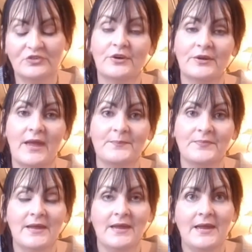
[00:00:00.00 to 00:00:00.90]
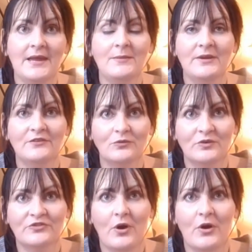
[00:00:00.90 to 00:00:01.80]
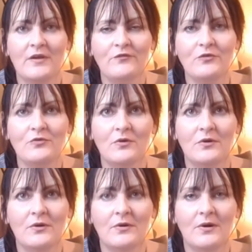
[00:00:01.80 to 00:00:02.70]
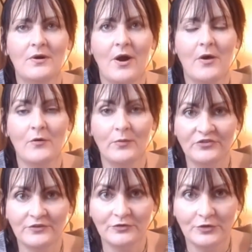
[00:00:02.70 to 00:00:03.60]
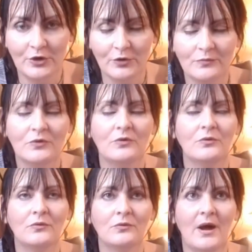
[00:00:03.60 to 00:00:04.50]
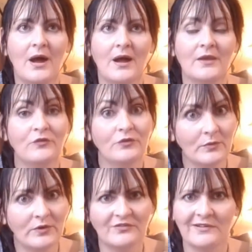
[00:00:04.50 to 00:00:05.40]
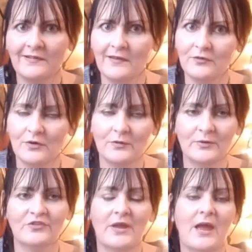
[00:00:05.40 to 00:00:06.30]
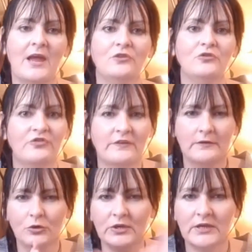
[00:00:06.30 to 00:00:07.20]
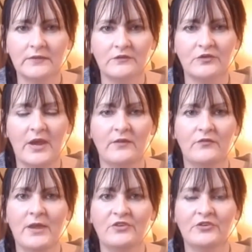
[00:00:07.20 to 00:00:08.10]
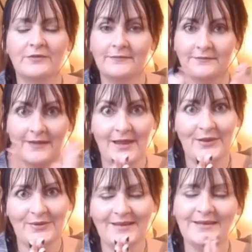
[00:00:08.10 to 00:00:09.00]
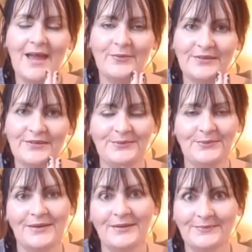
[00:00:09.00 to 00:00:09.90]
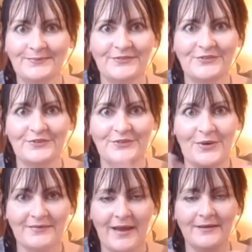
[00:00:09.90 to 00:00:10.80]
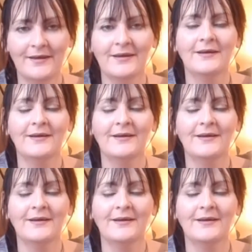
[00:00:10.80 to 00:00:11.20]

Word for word: Witch. Okay. Elemental Witch. Uh, if you are a witch, you know. Uh, if you're not a witch, let's say you're not a witch, okay, and you're just looking at this to gain information. Hello then, how are you? Welcome to the dark side.